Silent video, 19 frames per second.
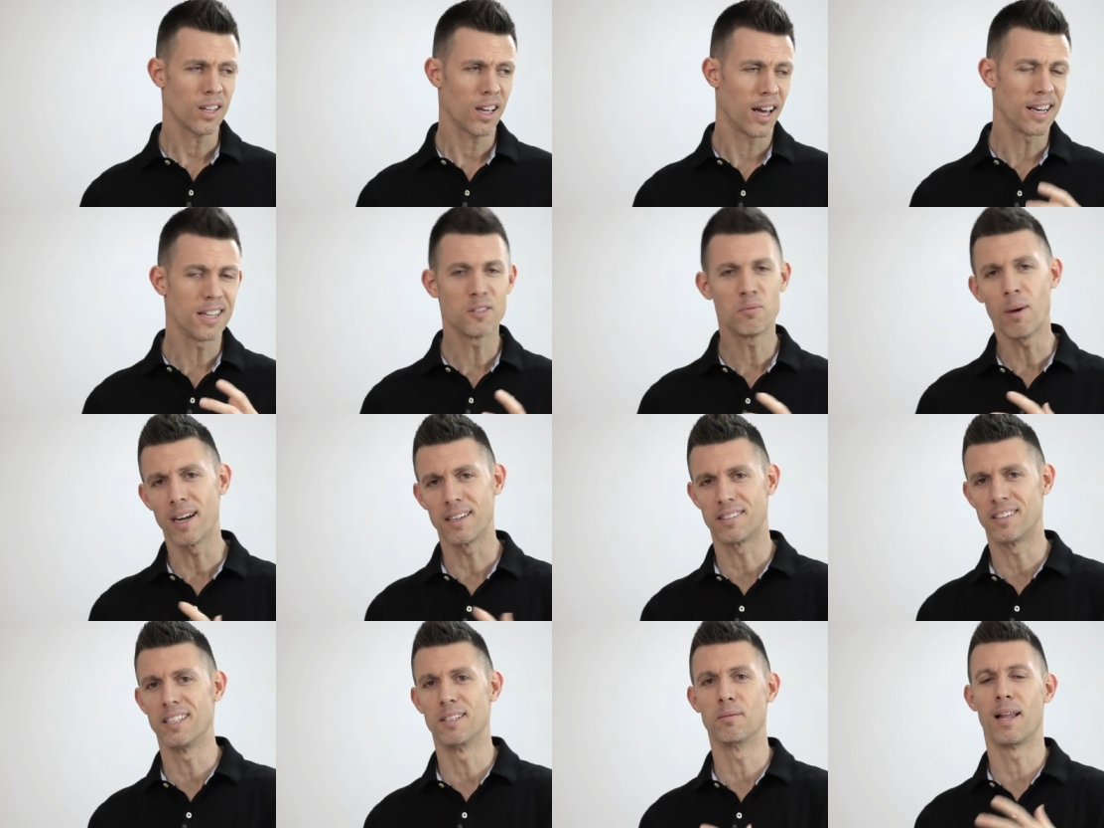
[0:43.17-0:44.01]
Now these might
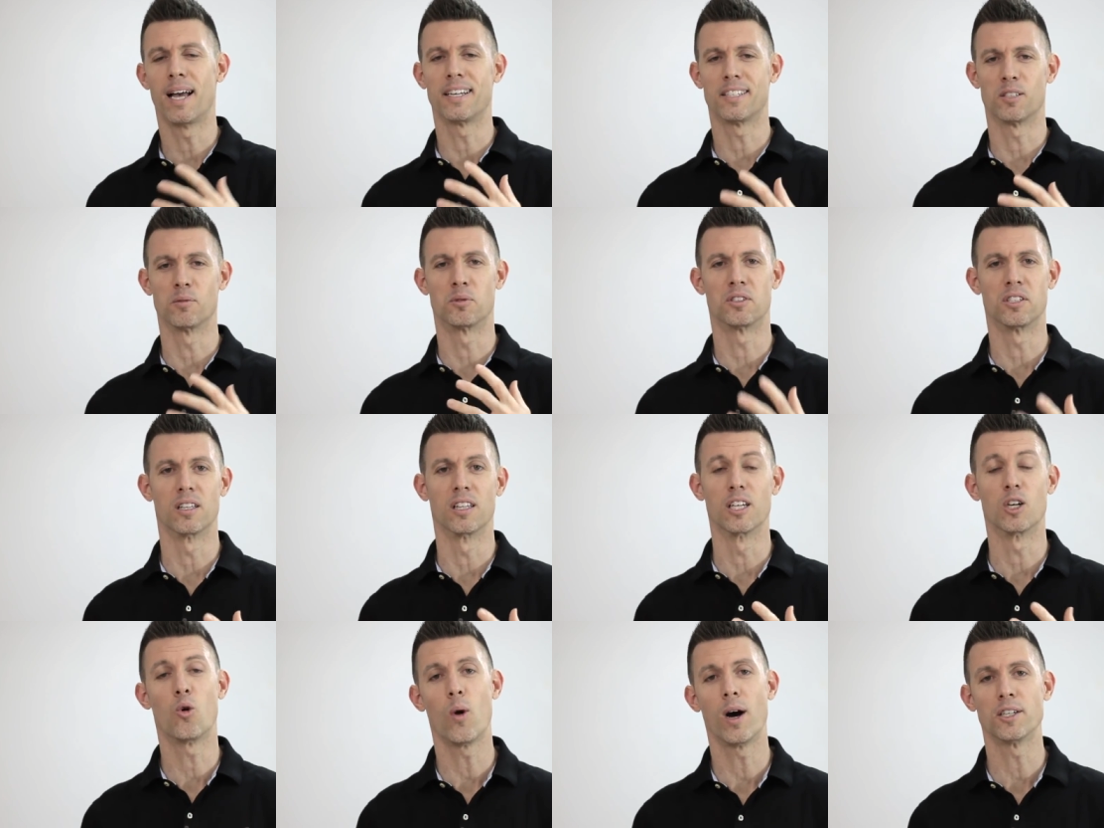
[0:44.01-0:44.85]
seem like some
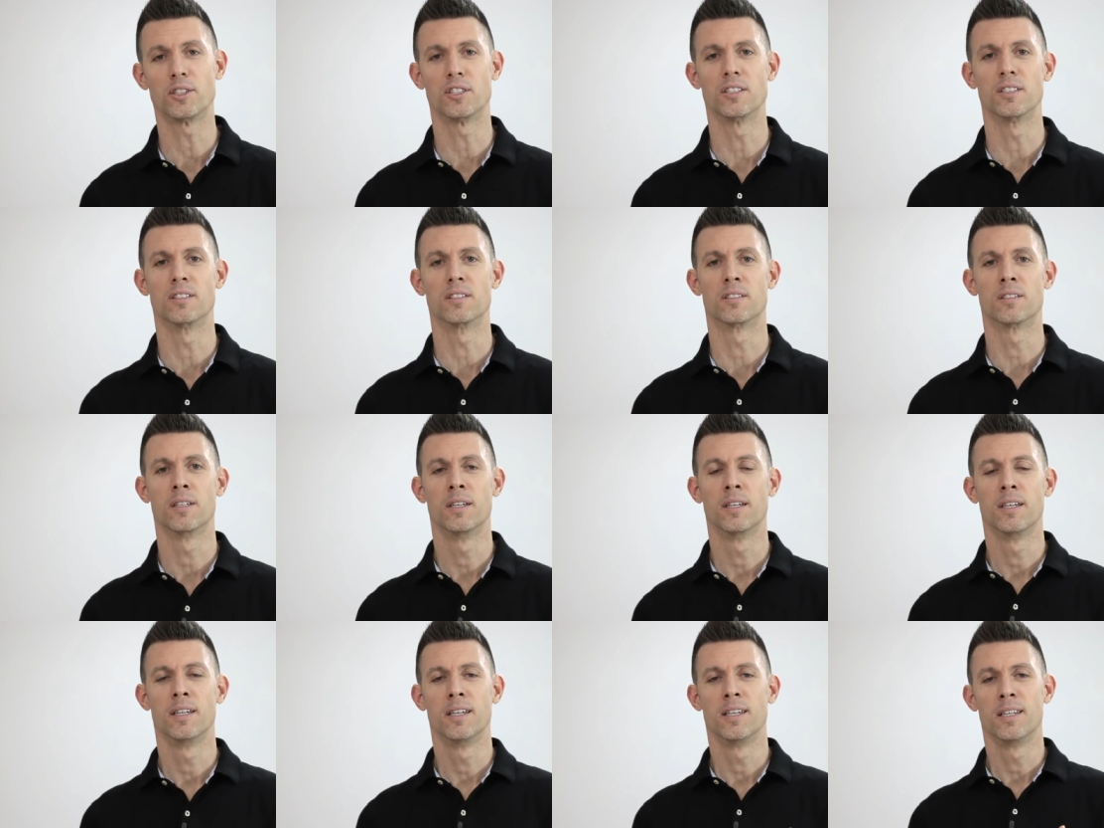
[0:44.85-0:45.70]
silly
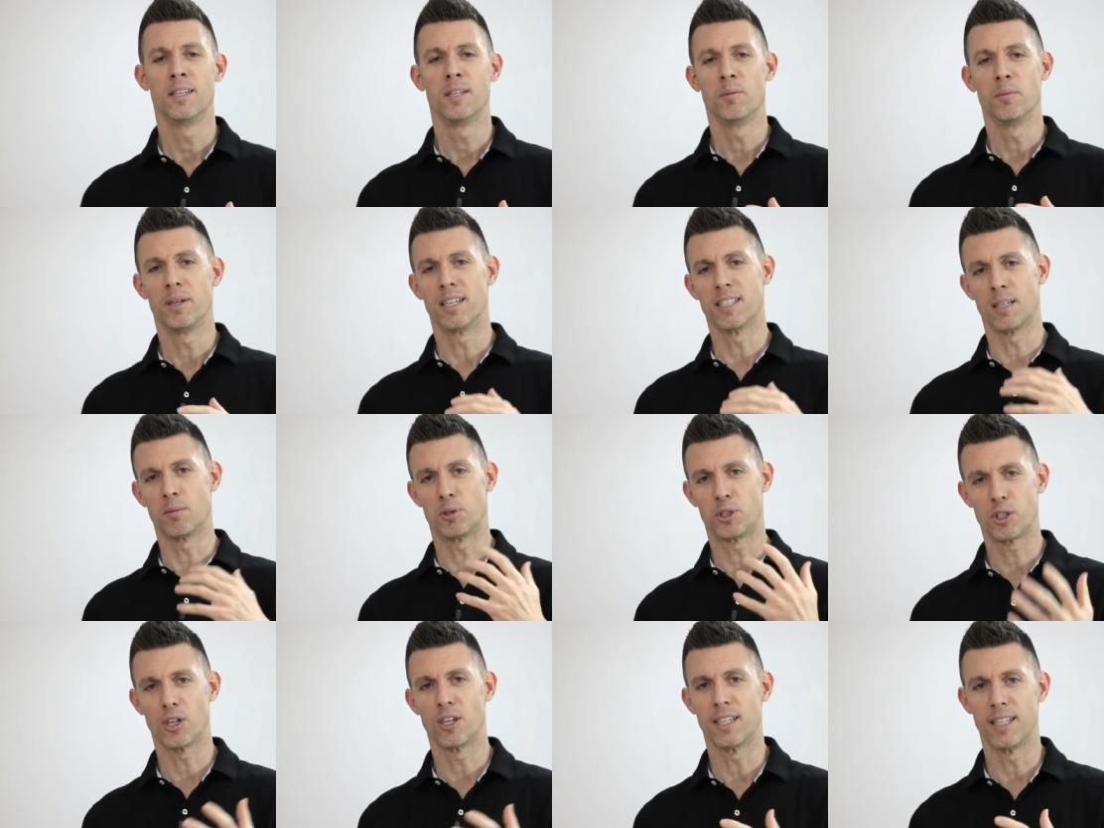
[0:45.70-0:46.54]
questions because I'm
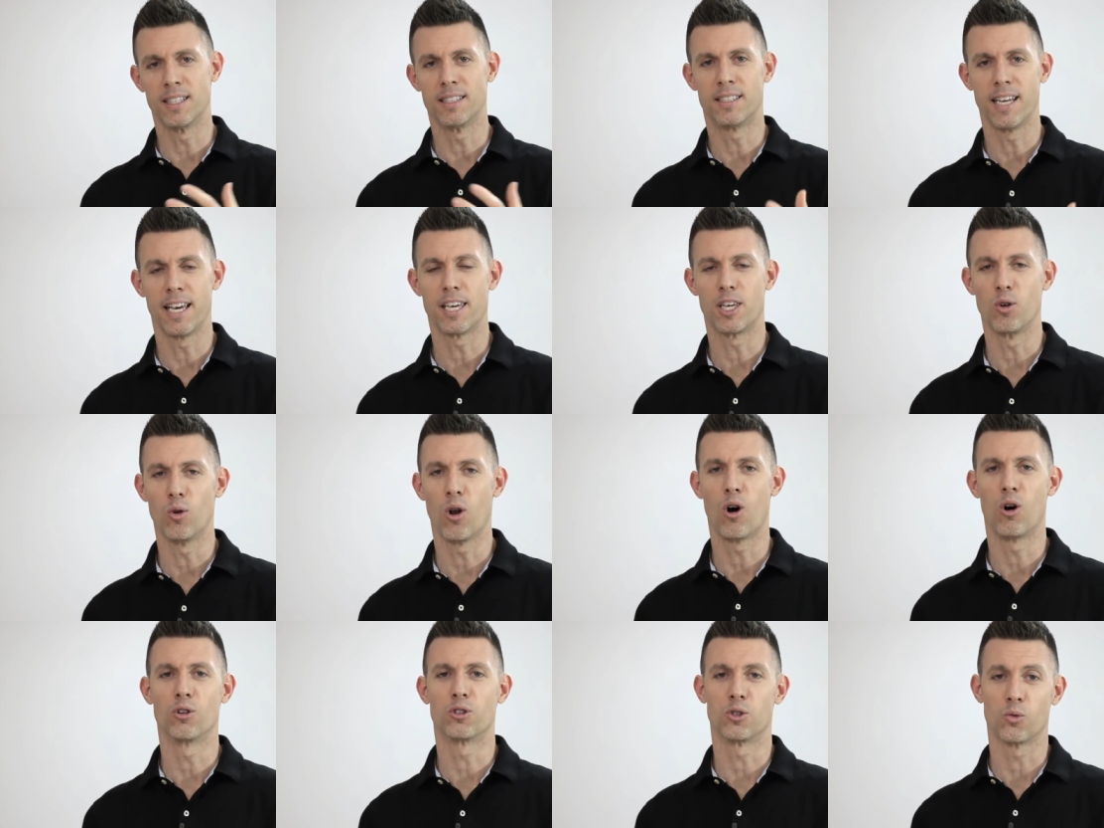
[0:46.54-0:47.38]
sure it didn't take you
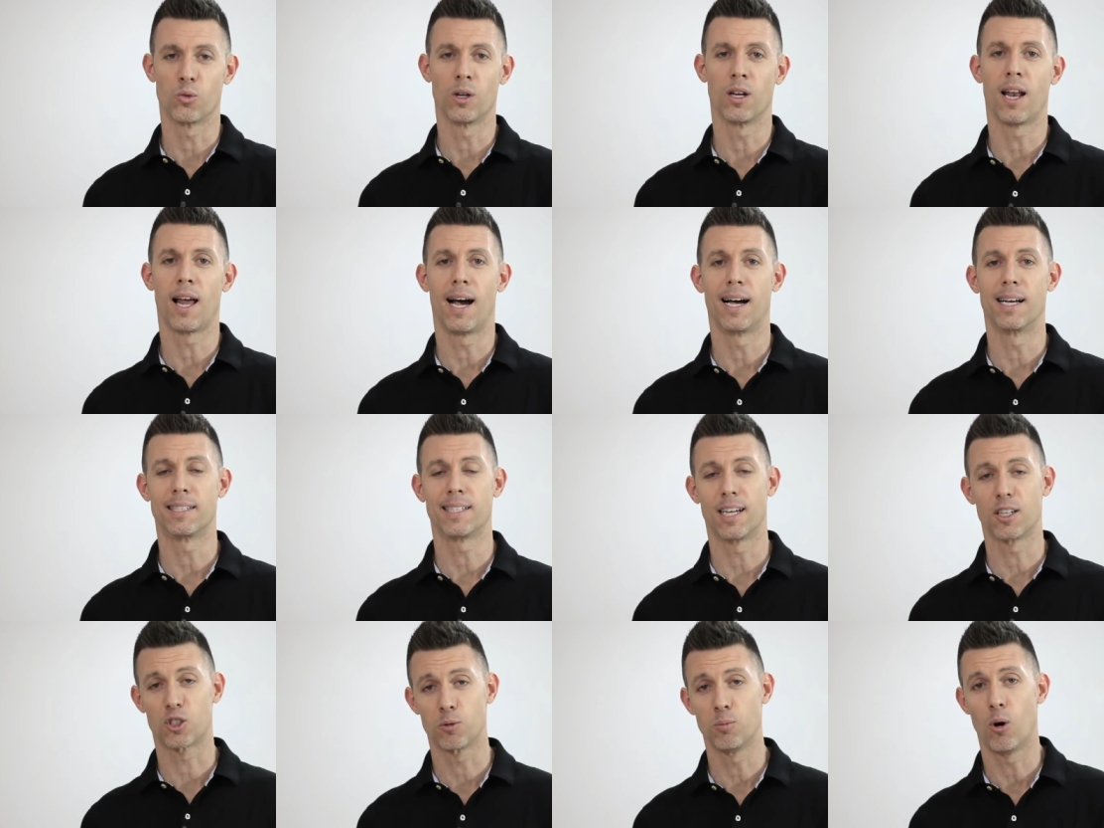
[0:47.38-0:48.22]
long to realize
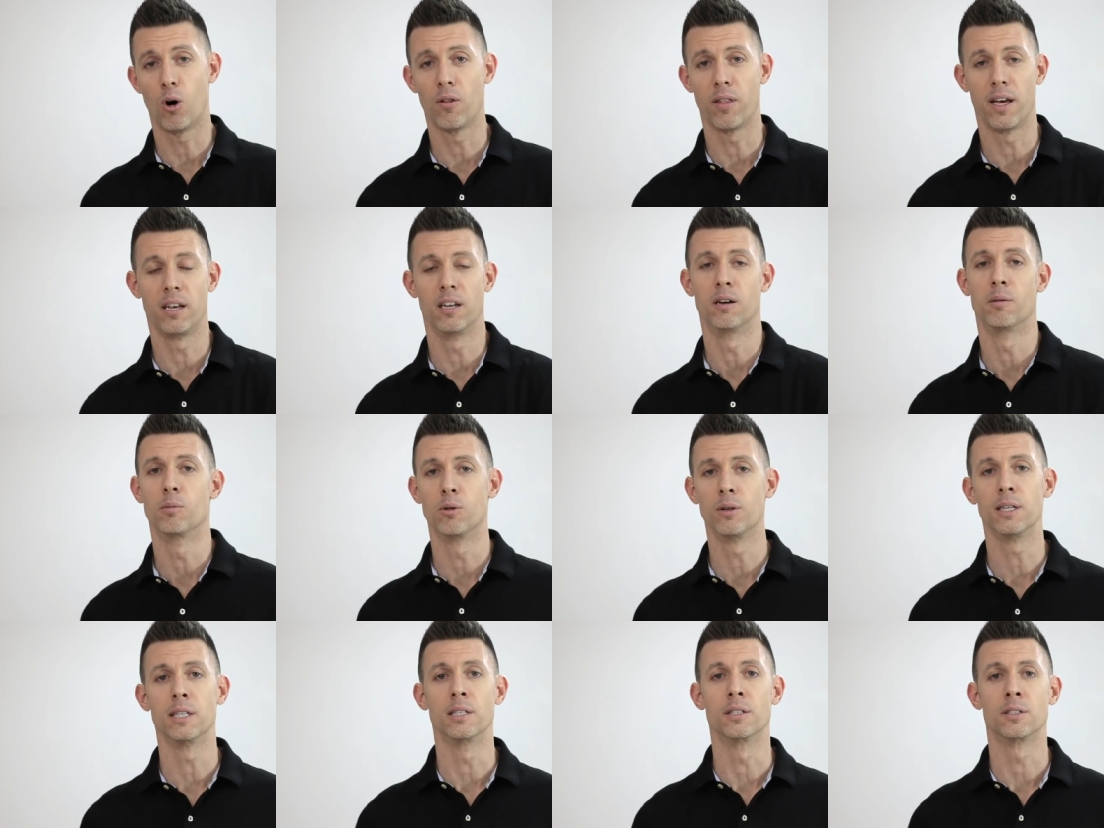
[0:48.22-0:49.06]
how small that
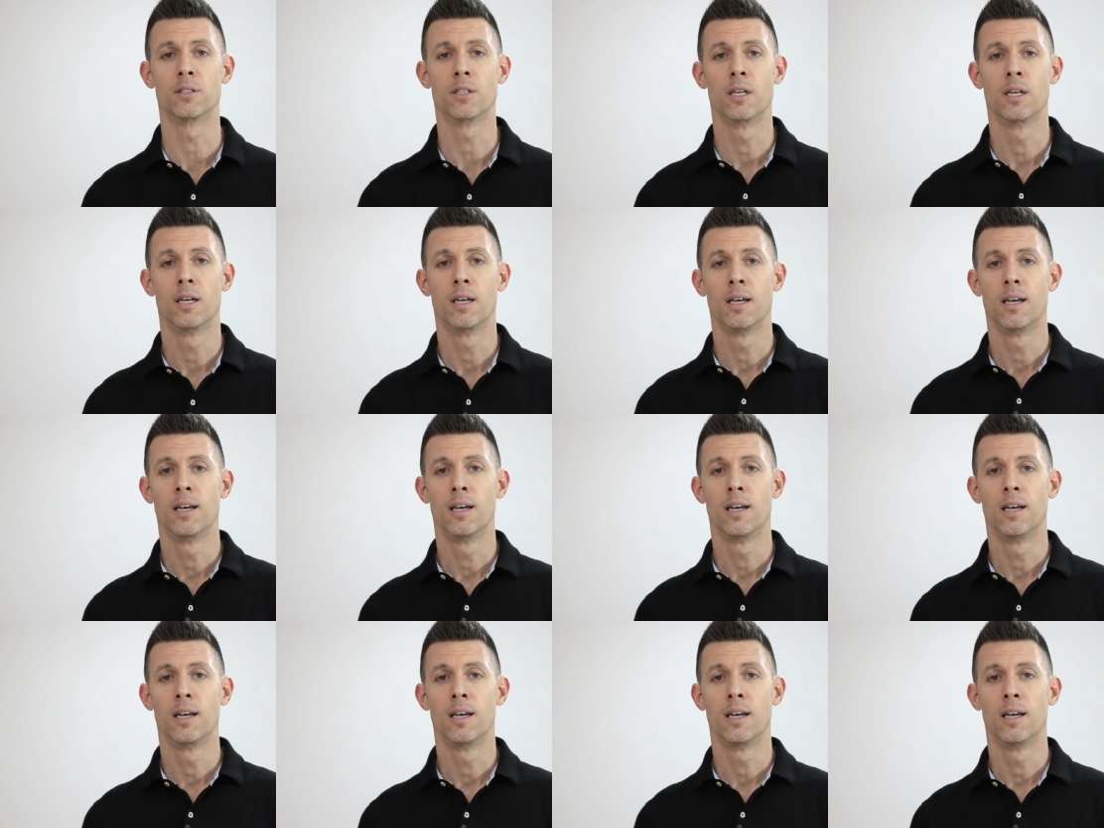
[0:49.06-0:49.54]
number is.